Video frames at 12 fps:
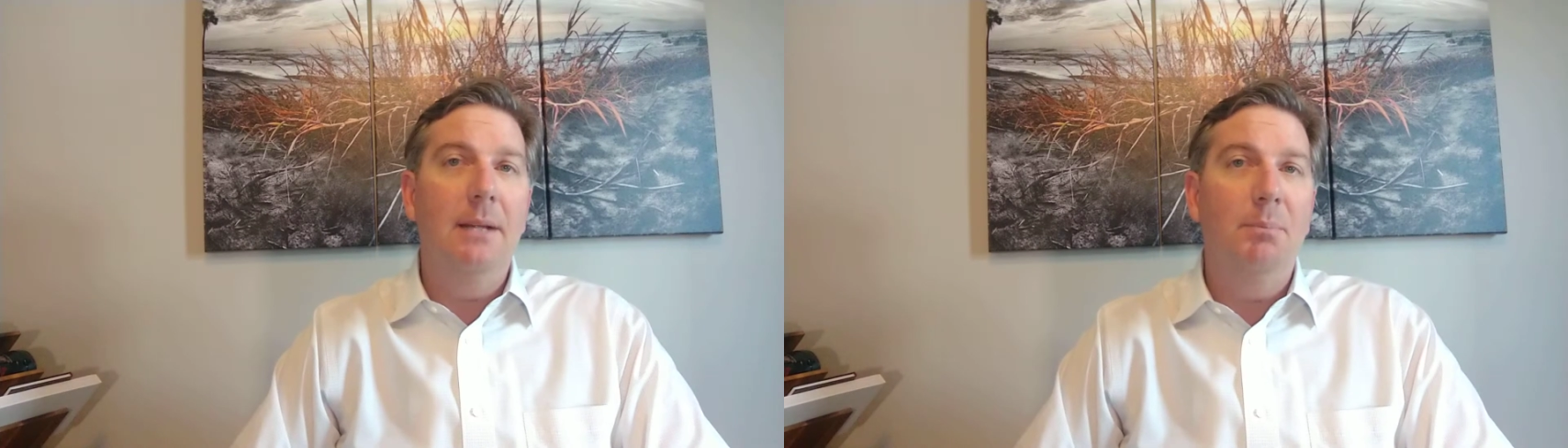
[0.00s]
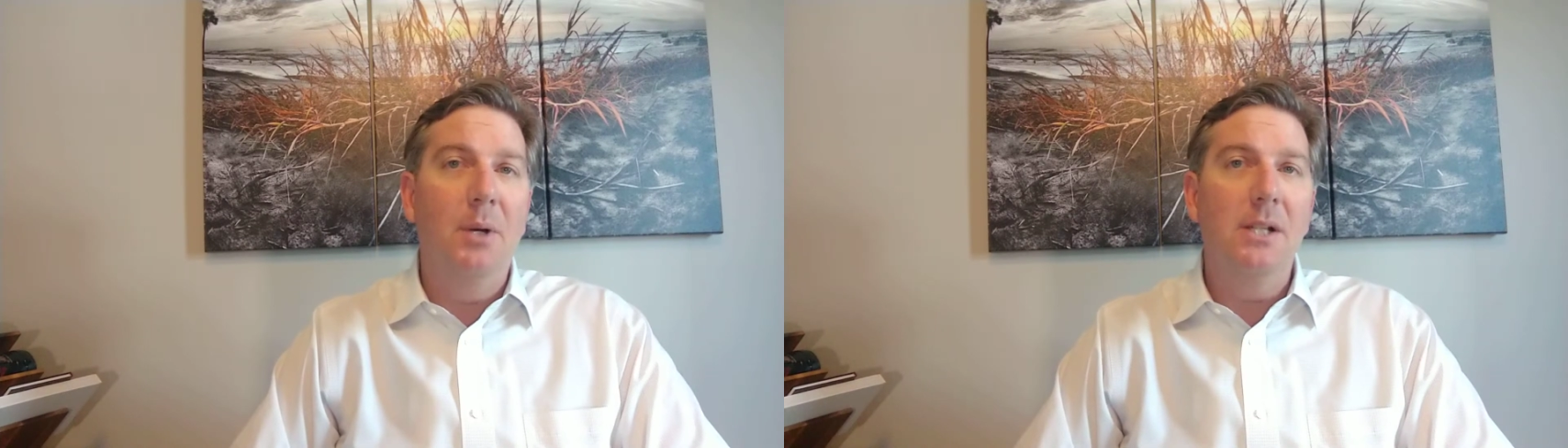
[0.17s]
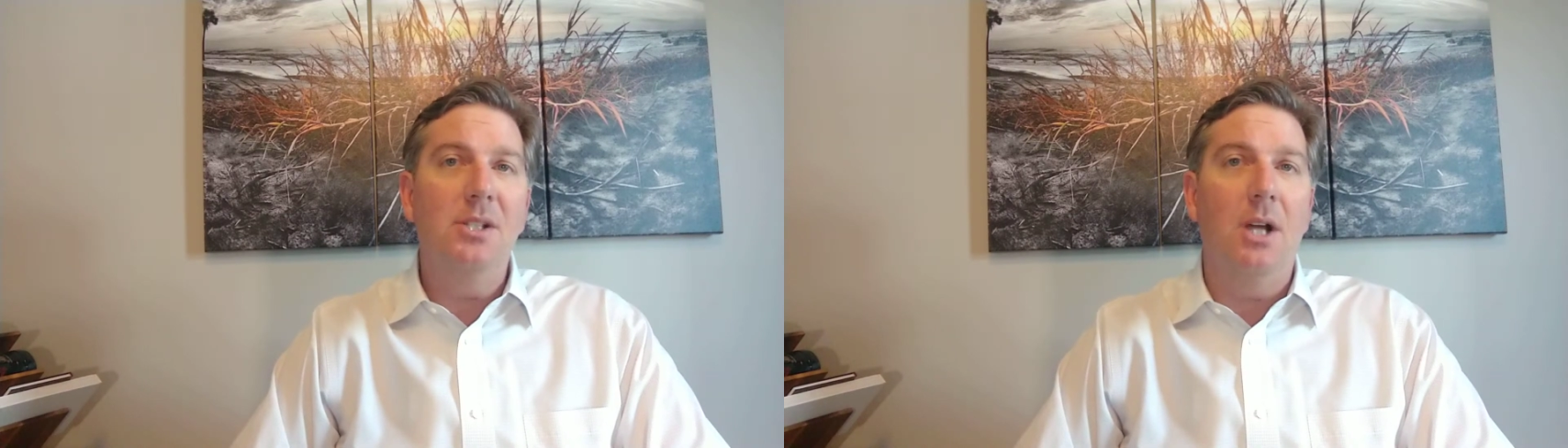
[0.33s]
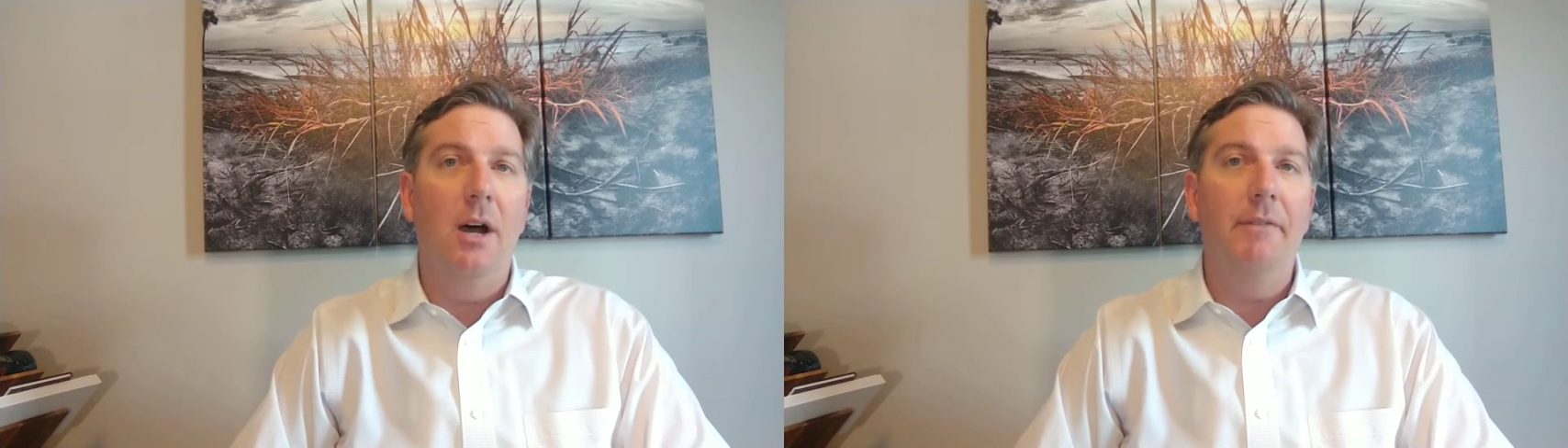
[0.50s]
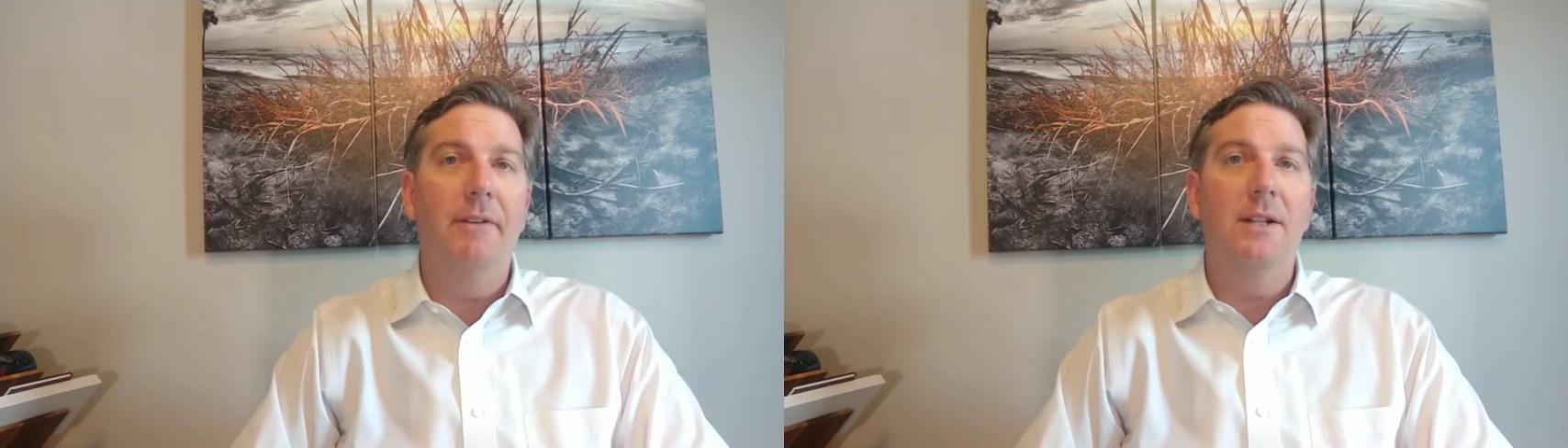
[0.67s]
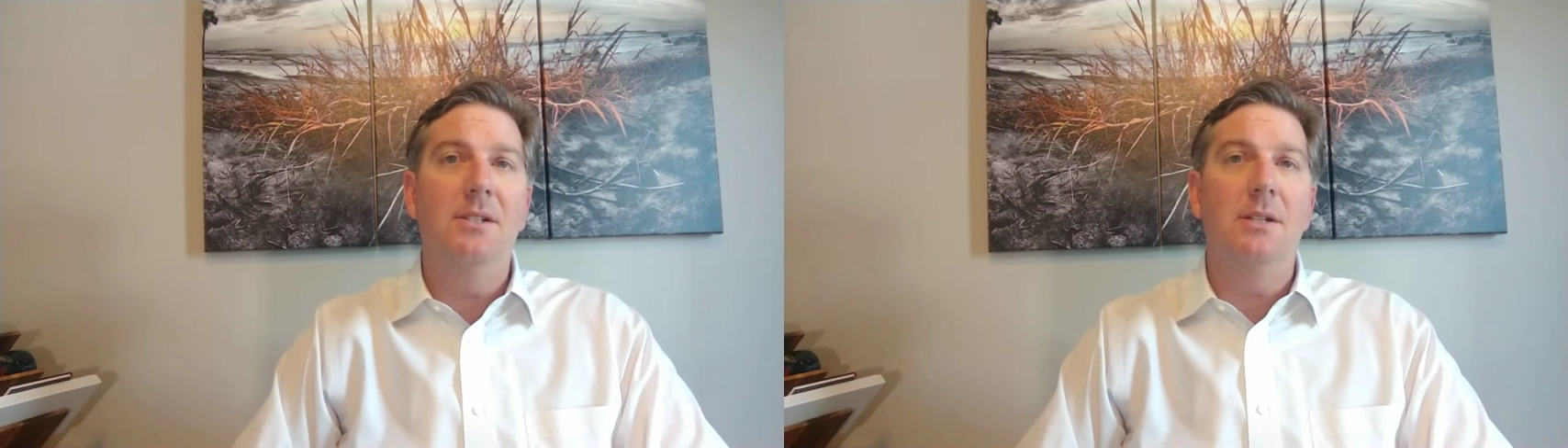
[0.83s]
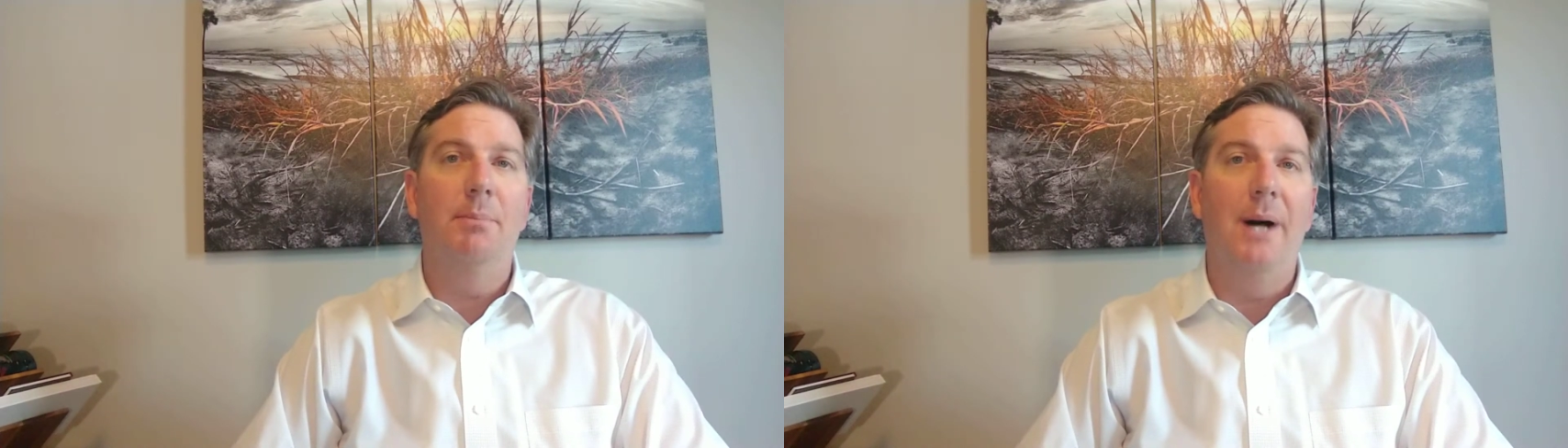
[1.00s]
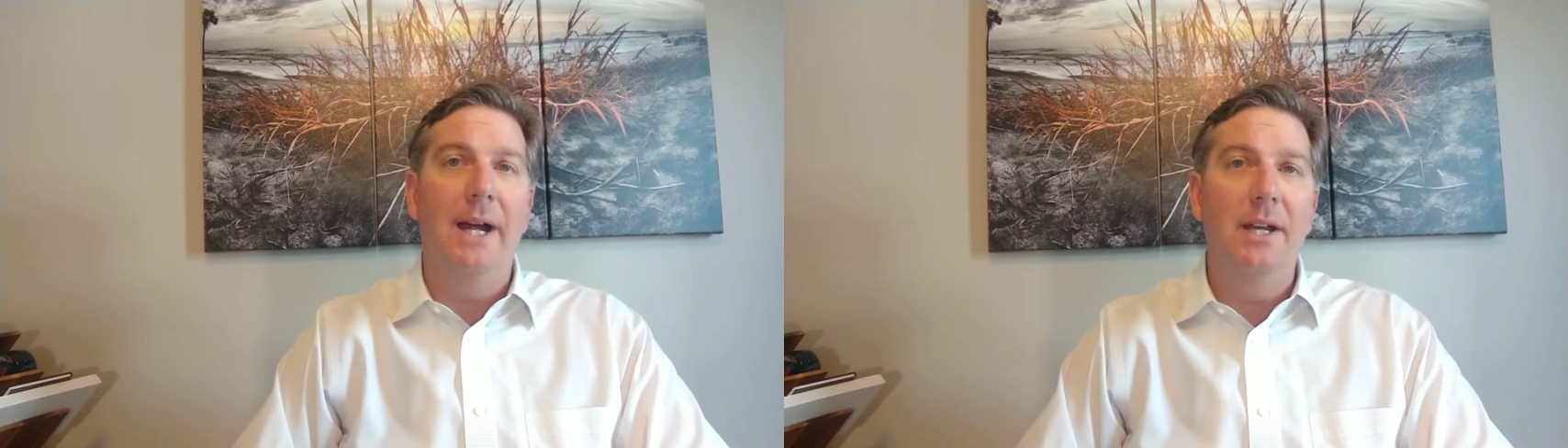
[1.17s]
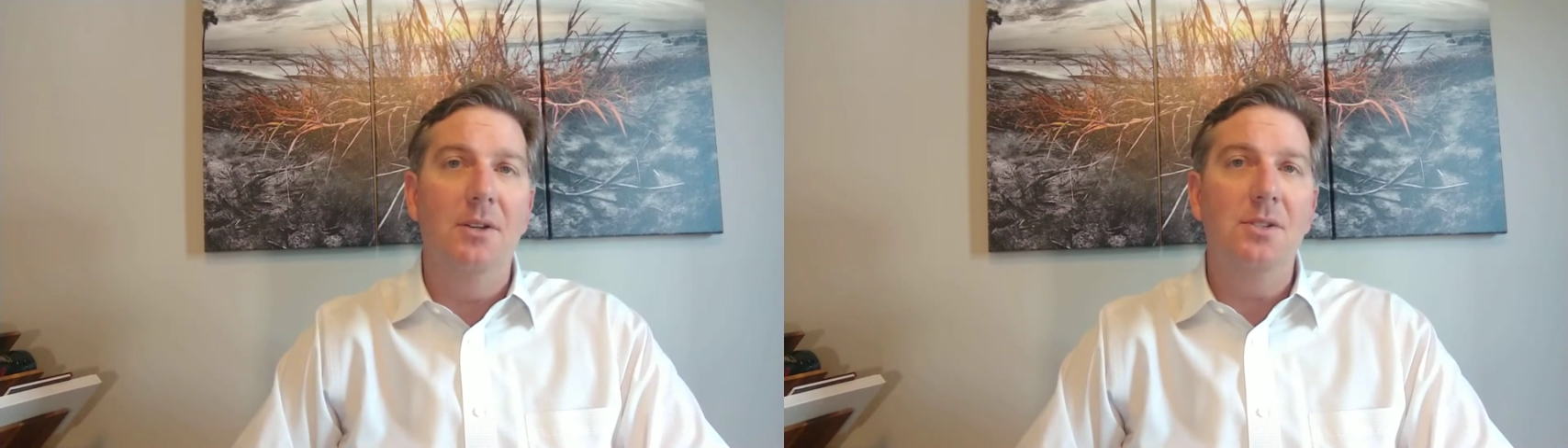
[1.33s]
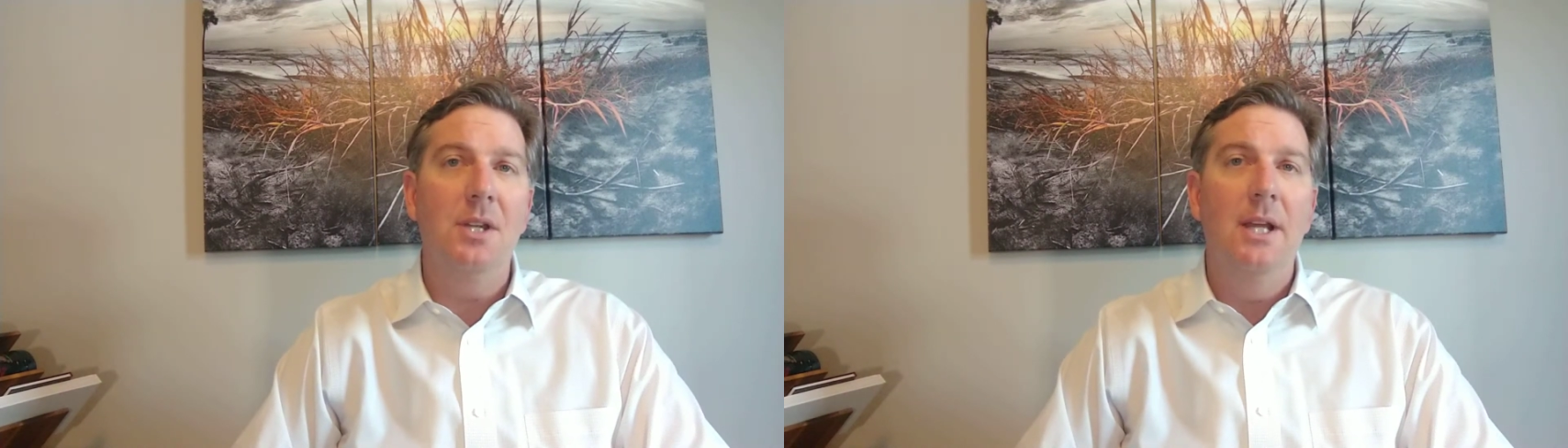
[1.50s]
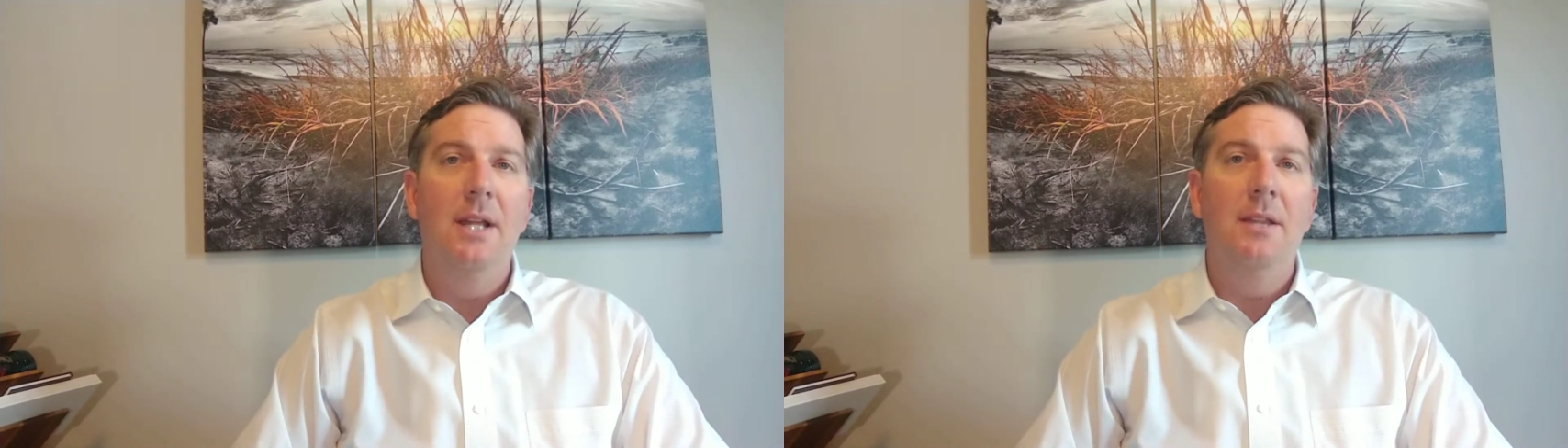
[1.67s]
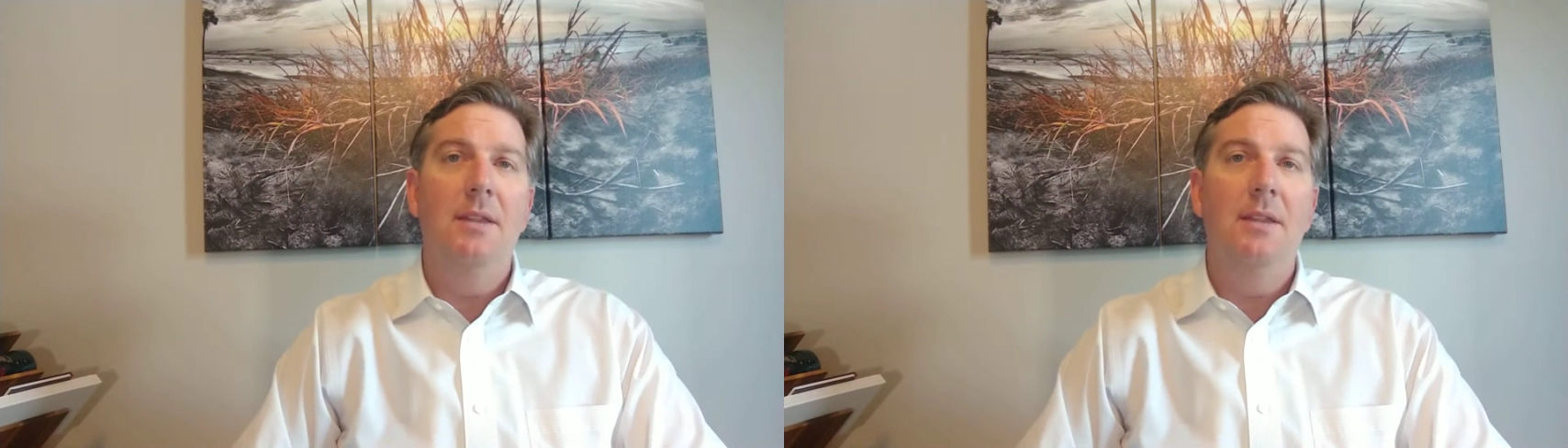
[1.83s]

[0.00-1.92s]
that brings confidence to buyers